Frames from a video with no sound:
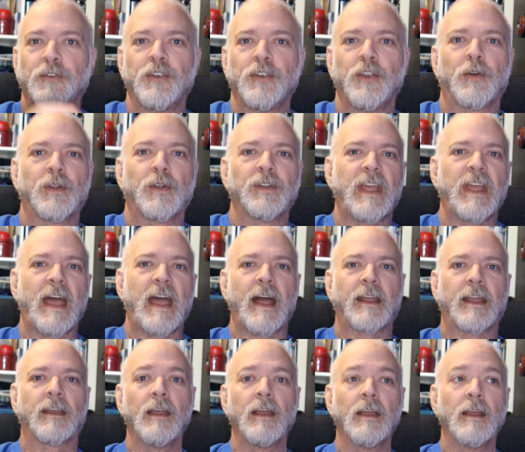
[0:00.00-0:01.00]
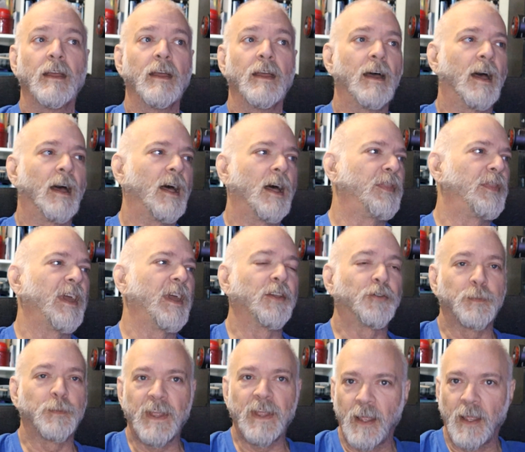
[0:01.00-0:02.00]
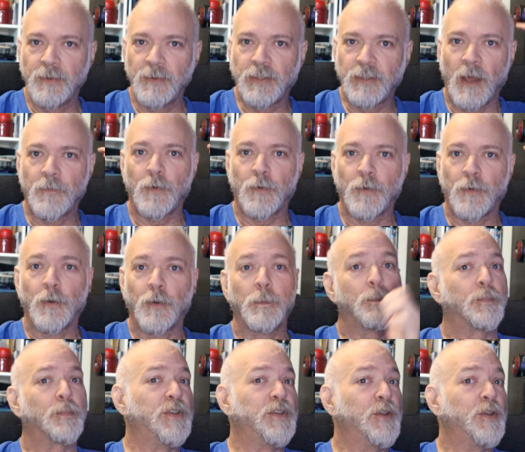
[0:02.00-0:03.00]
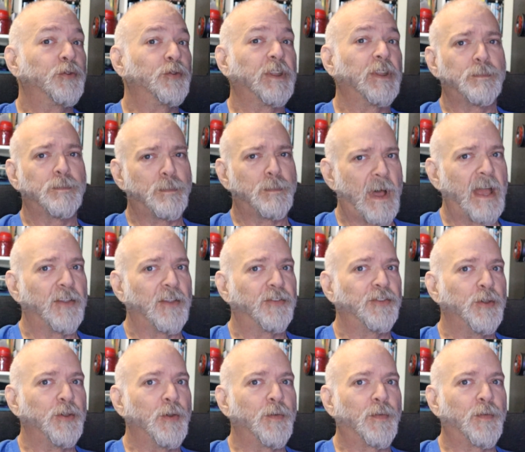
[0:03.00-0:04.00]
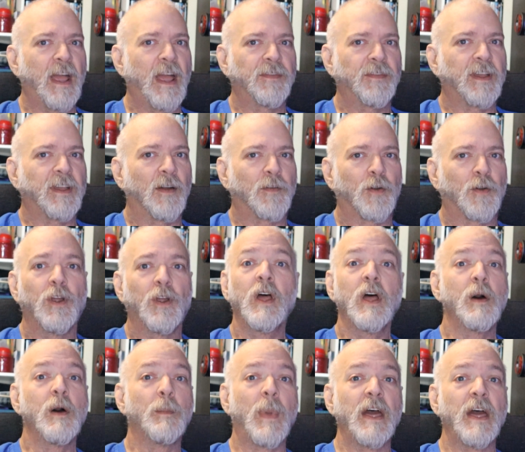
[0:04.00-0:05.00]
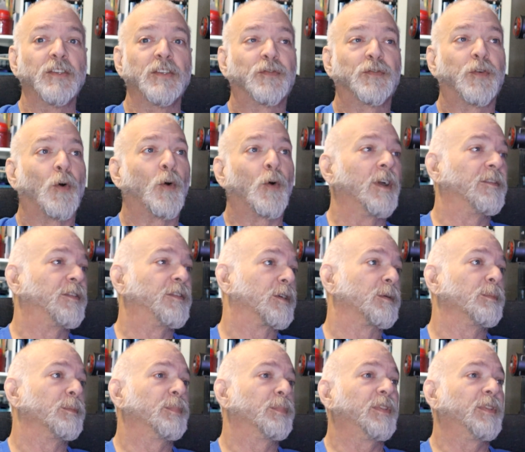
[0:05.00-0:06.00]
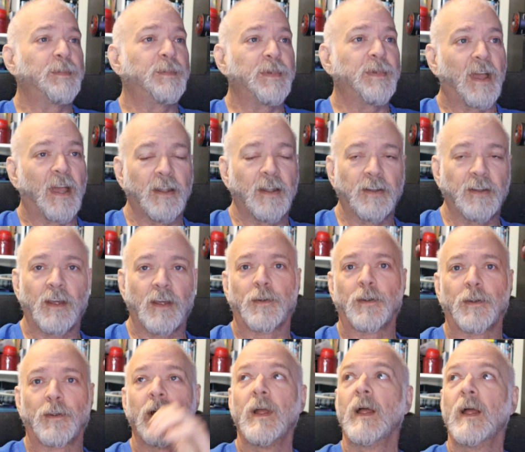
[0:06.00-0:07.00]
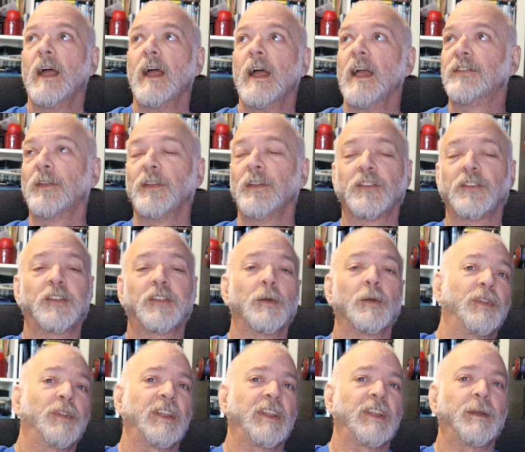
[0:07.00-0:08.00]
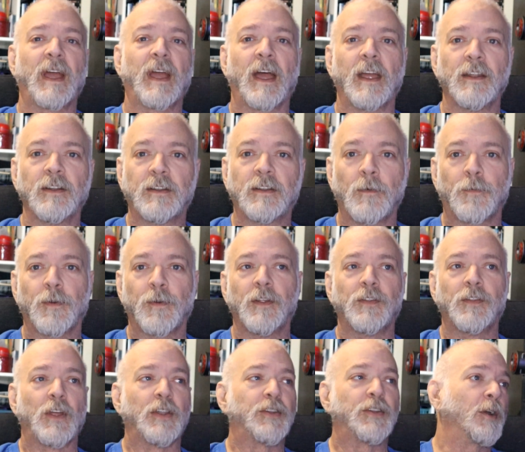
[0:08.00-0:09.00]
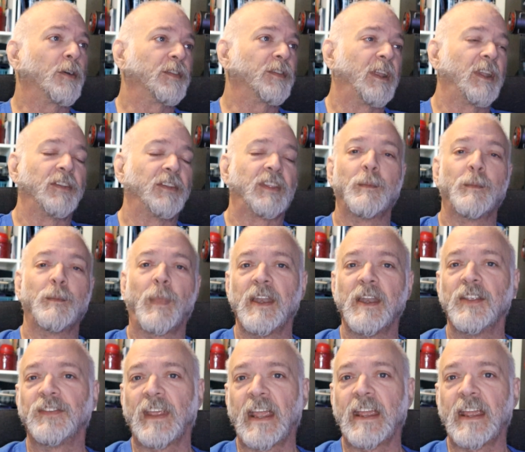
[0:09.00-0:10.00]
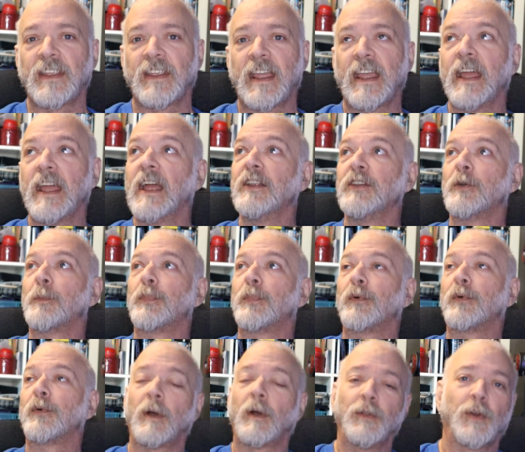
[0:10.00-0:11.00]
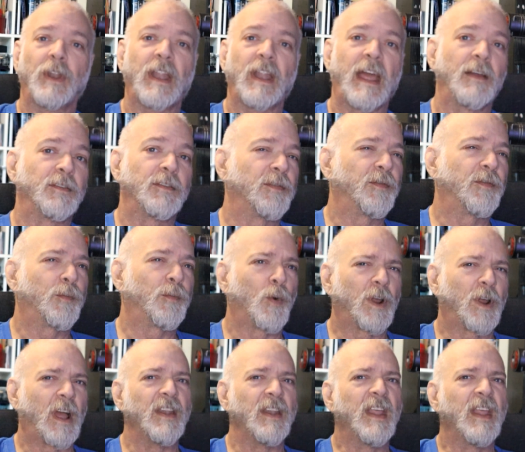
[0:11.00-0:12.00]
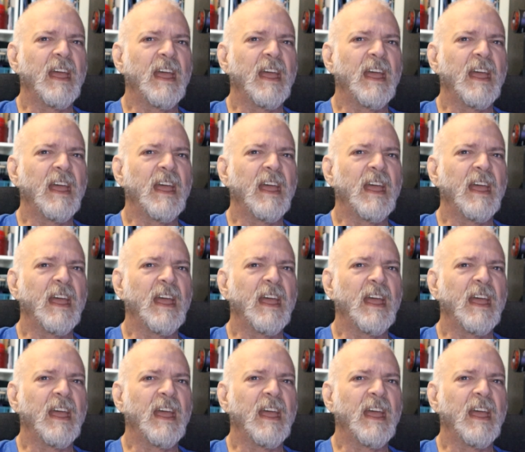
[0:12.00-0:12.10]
to your attack. Things are behind cover, usually -2 for half cover, -4 if they're completely behind cover. Something's completely behind cover in the dark that is a -8 to hit. You're probably going to have to work on